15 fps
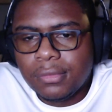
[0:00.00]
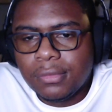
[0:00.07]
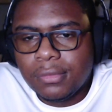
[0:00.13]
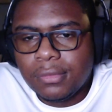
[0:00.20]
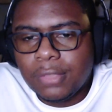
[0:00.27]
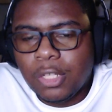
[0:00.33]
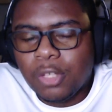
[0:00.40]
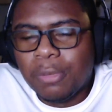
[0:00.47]

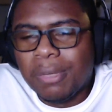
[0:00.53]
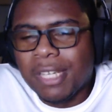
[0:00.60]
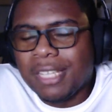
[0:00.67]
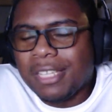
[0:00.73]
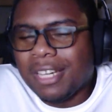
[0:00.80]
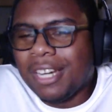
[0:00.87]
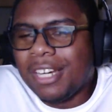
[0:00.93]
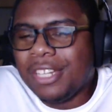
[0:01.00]
Oh my
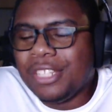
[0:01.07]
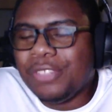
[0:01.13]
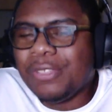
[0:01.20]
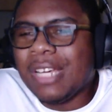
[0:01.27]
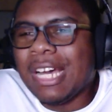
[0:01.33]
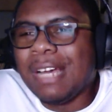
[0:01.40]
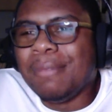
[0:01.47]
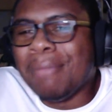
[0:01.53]
god, you
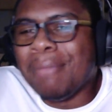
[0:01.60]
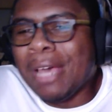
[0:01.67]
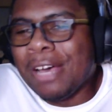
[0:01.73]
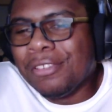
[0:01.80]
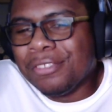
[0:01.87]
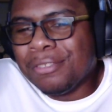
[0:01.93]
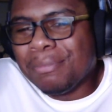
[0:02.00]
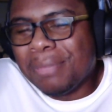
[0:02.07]
got
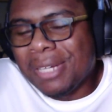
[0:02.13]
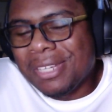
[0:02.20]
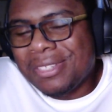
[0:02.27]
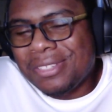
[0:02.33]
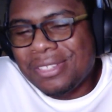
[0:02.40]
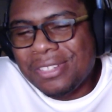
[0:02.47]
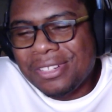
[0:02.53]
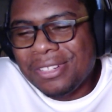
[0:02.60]
Mountain
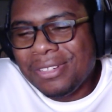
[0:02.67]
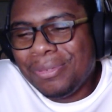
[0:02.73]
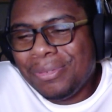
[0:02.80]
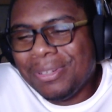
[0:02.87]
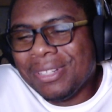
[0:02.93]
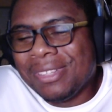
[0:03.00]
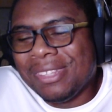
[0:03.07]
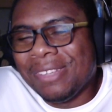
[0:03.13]
Buster?
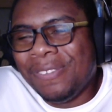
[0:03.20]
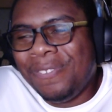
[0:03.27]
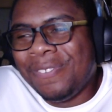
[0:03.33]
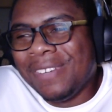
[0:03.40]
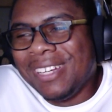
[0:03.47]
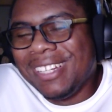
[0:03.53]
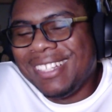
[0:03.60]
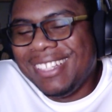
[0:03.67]
What the
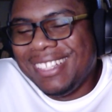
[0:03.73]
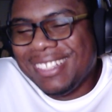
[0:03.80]
fuck?